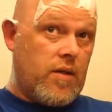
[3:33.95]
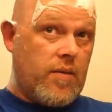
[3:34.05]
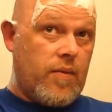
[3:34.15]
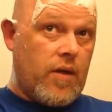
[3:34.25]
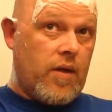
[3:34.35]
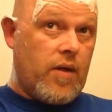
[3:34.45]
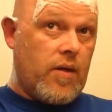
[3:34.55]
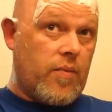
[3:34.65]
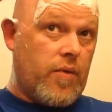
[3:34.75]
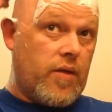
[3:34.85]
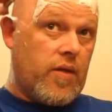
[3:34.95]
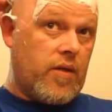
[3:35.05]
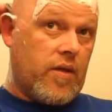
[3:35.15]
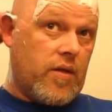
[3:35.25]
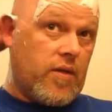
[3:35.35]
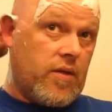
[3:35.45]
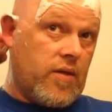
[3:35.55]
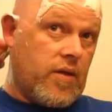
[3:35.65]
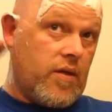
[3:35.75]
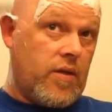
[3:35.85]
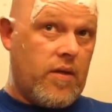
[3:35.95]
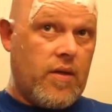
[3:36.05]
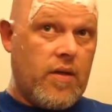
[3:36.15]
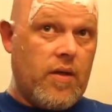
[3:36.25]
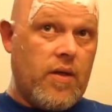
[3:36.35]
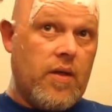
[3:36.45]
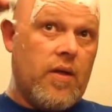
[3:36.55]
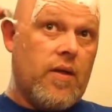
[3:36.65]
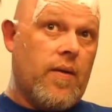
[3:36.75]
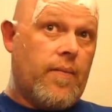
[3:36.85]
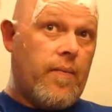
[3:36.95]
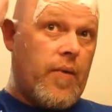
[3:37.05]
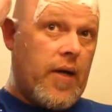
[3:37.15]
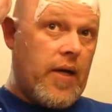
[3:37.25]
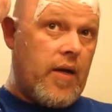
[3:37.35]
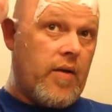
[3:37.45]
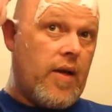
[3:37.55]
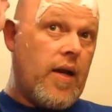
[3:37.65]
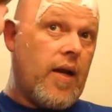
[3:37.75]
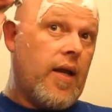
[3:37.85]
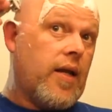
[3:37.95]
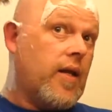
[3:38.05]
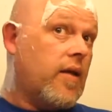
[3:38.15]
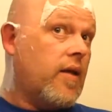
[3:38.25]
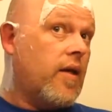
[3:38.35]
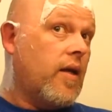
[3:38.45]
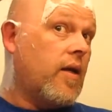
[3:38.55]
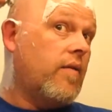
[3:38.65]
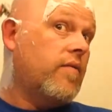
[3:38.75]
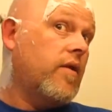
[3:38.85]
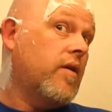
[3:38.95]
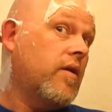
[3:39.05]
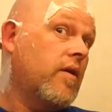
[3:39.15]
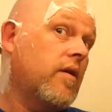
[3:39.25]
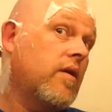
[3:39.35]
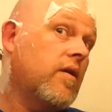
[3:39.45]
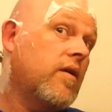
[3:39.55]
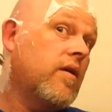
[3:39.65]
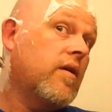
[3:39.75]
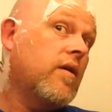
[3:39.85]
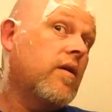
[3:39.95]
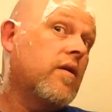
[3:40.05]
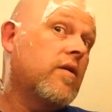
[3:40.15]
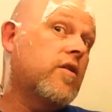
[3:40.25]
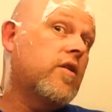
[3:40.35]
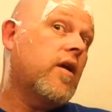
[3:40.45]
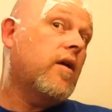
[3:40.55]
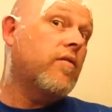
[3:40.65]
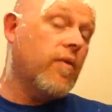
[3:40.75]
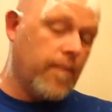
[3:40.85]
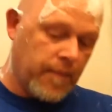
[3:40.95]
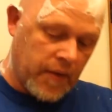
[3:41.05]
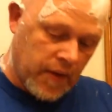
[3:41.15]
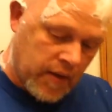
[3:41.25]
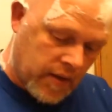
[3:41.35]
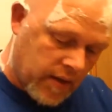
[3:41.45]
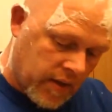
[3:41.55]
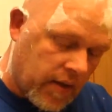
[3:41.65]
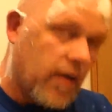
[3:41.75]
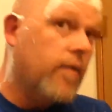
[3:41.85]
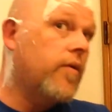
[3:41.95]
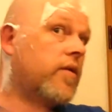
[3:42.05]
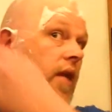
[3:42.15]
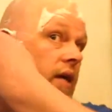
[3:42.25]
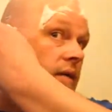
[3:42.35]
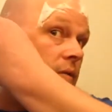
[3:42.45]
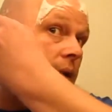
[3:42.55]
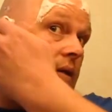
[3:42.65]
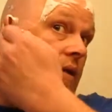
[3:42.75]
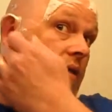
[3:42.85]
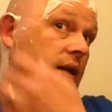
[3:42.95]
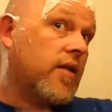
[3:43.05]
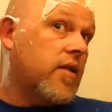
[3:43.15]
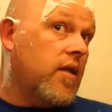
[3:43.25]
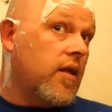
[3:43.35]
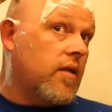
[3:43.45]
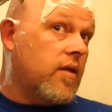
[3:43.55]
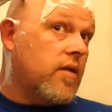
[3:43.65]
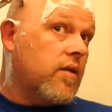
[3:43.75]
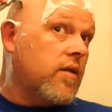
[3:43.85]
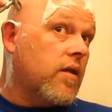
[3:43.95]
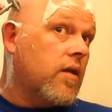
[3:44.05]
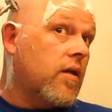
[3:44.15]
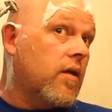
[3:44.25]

I'm not 100% certain, so. But I know that I like it. I love the shave. Real tentative about this section here. This is